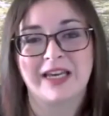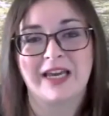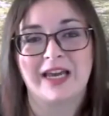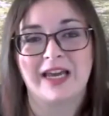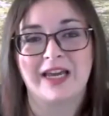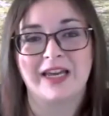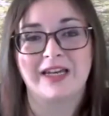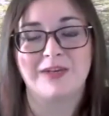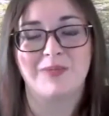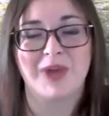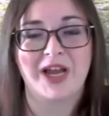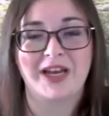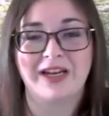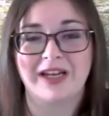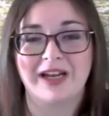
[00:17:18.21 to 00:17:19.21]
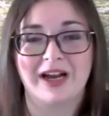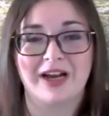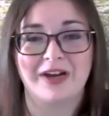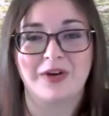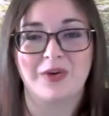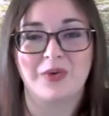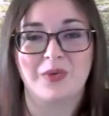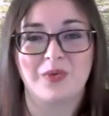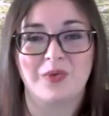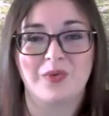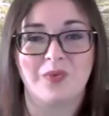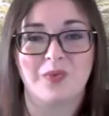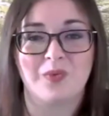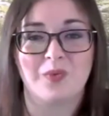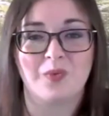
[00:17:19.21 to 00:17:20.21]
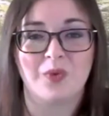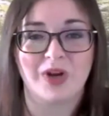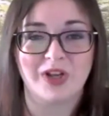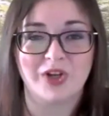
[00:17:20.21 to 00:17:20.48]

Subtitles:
and depending on what